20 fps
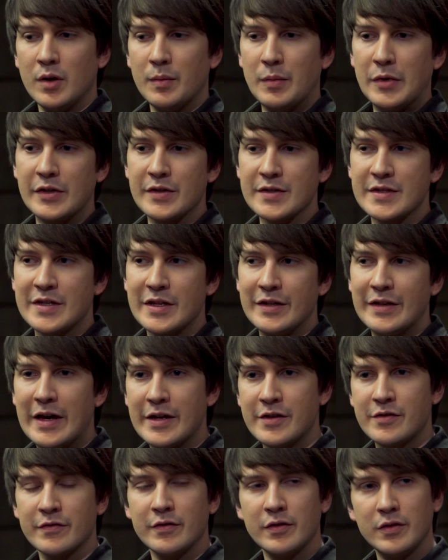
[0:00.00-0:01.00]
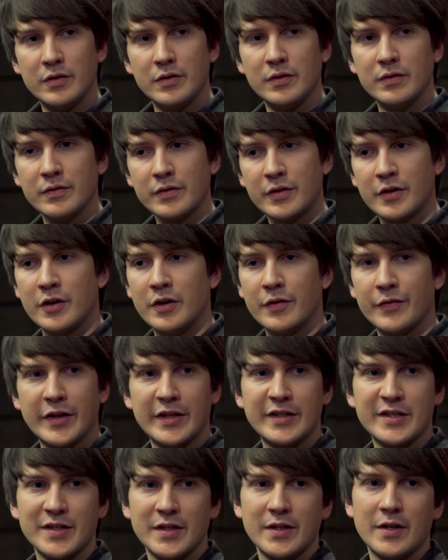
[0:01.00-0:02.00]
Because the natural curve
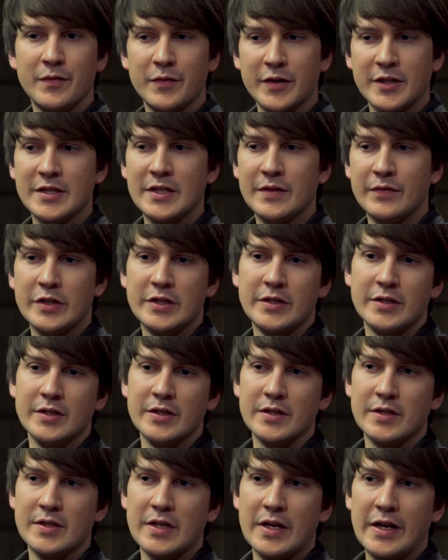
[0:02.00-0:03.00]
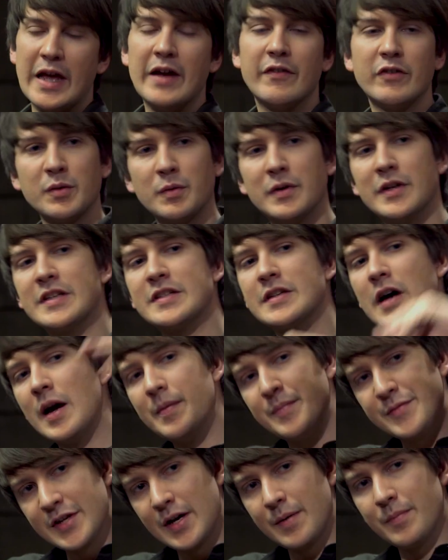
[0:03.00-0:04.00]
of activity is that everyone is
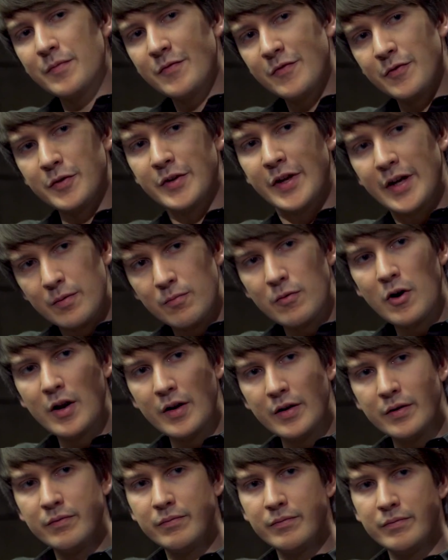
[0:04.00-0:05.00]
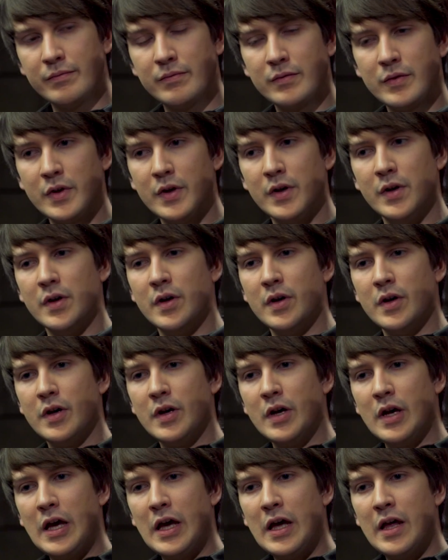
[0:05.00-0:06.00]
hyped up for day one,
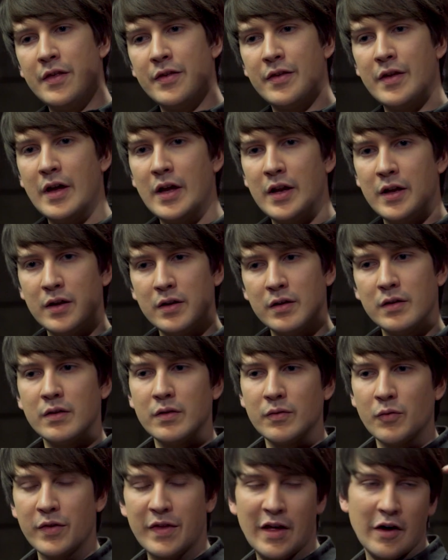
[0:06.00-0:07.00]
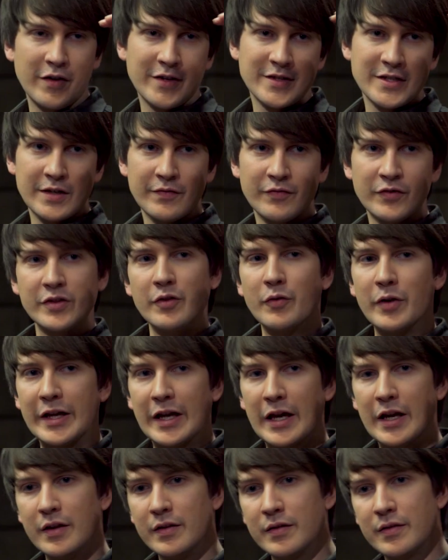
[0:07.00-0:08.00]
and then without us even
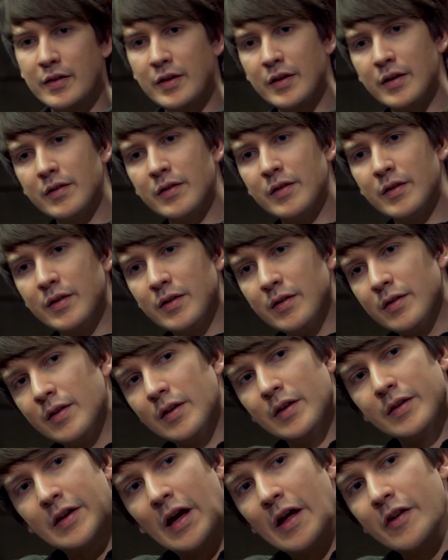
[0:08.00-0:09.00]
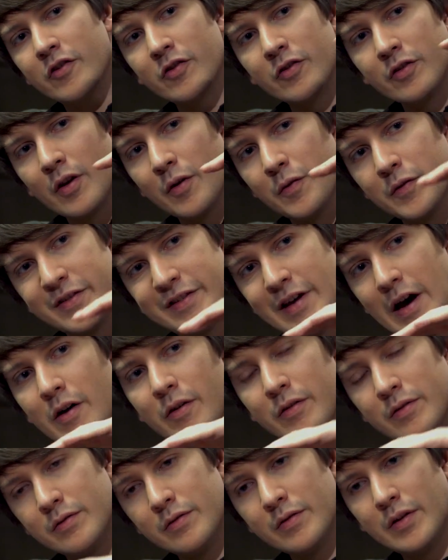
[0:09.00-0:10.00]
doing anything, the attention goes
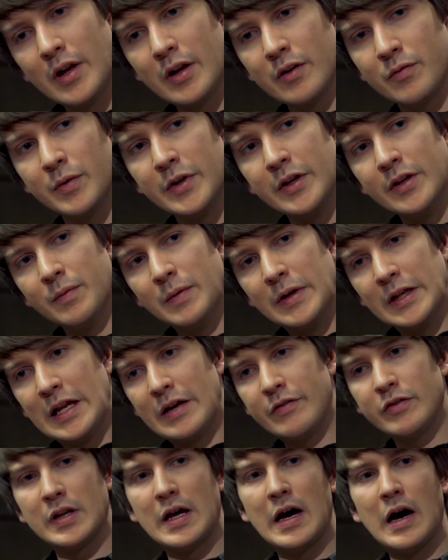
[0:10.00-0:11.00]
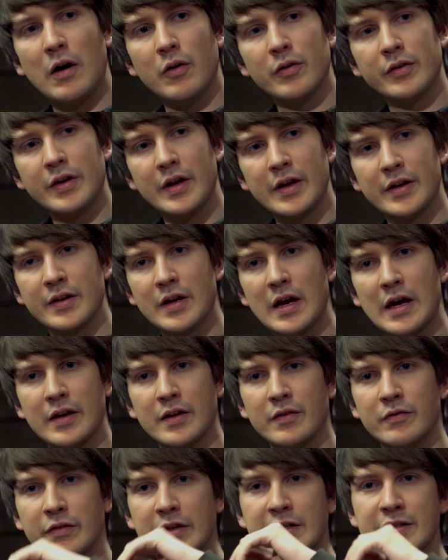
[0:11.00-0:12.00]
down, and we level out at
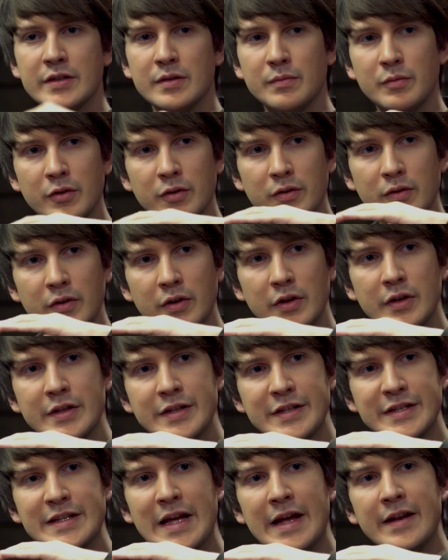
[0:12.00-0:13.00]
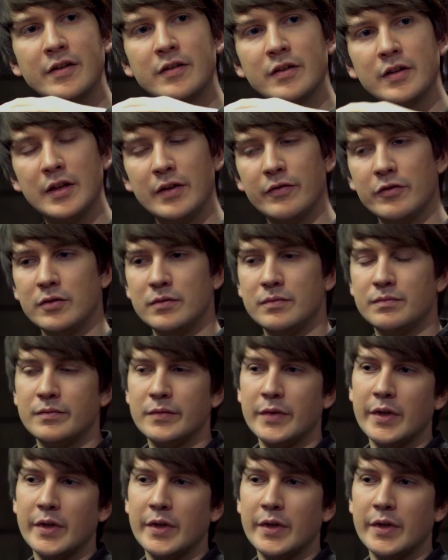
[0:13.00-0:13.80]
a reasonable standard level.